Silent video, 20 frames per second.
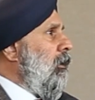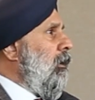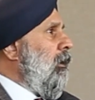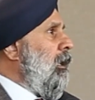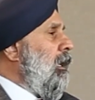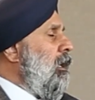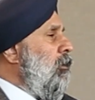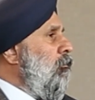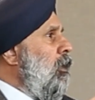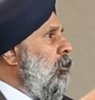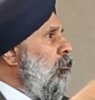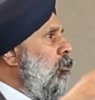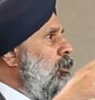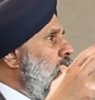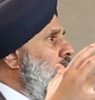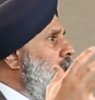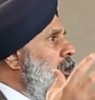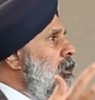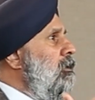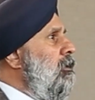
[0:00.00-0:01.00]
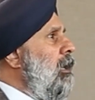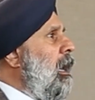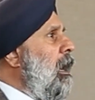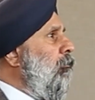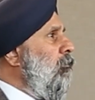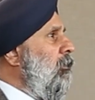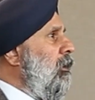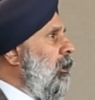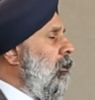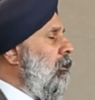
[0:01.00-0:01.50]
getting people to
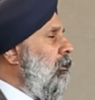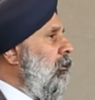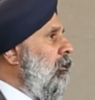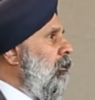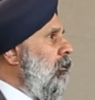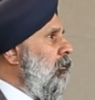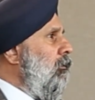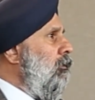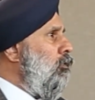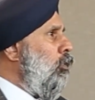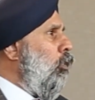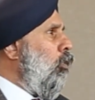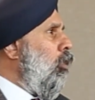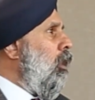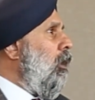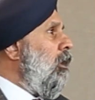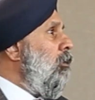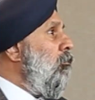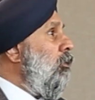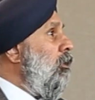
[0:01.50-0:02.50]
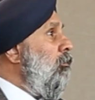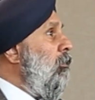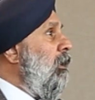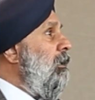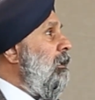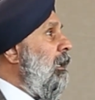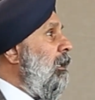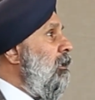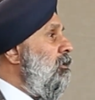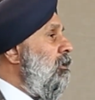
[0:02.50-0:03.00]
adopt it, the so-called
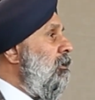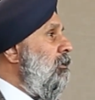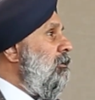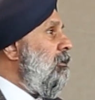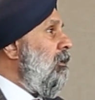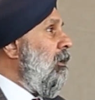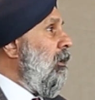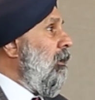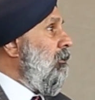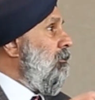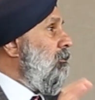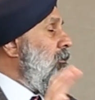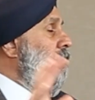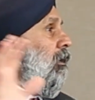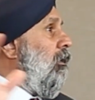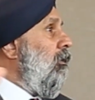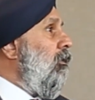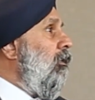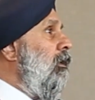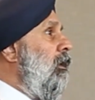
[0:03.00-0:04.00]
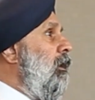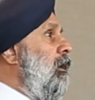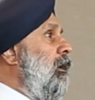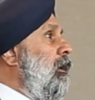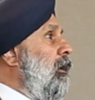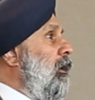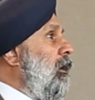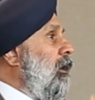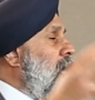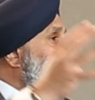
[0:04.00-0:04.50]
implementation science, another
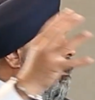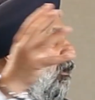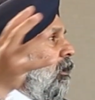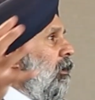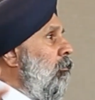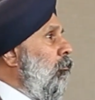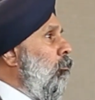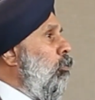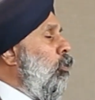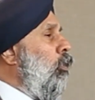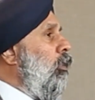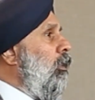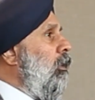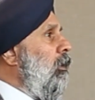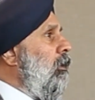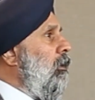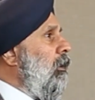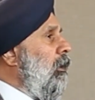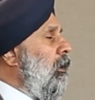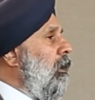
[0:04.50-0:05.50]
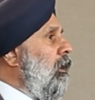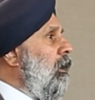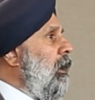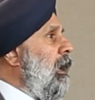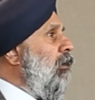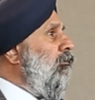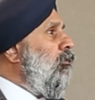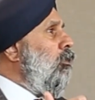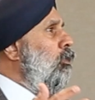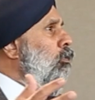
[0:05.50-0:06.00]
important
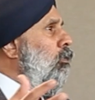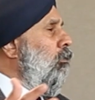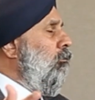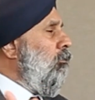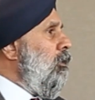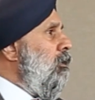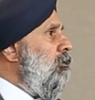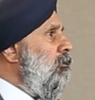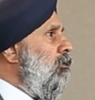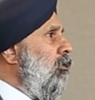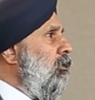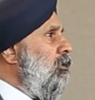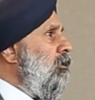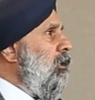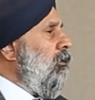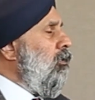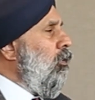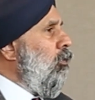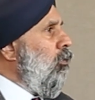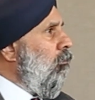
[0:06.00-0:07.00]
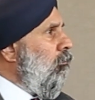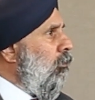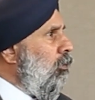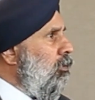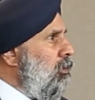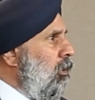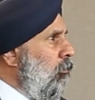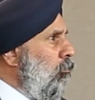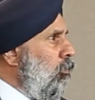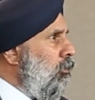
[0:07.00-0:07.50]
avenue of research that the
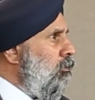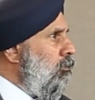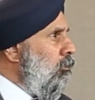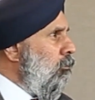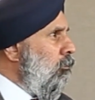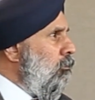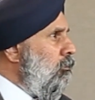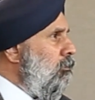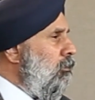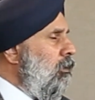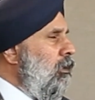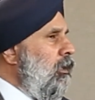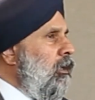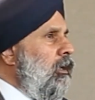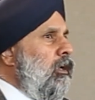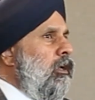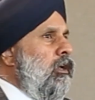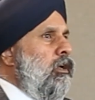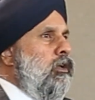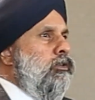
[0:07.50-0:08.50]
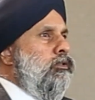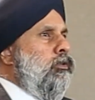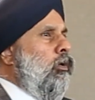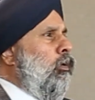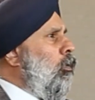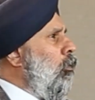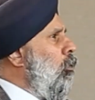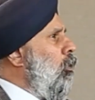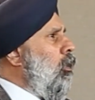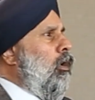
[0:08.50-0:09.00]
university pursues.
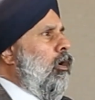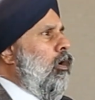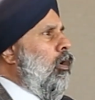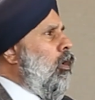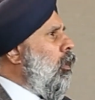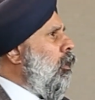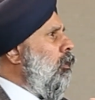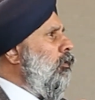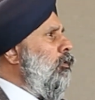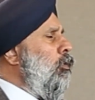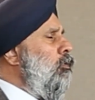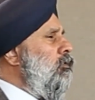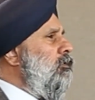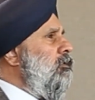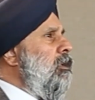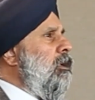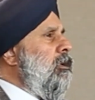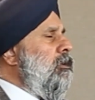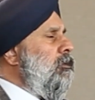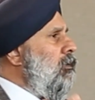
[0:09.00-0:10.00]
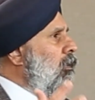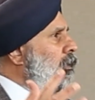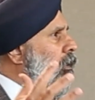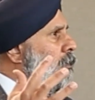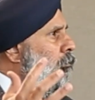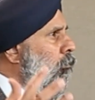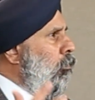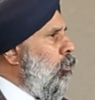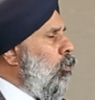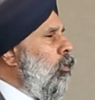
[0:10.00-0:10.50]
So all those things are
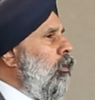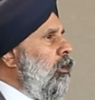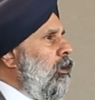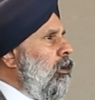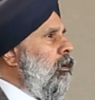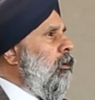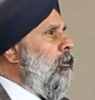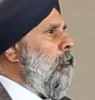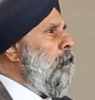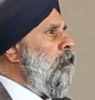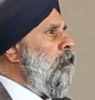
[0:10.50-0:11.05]
important.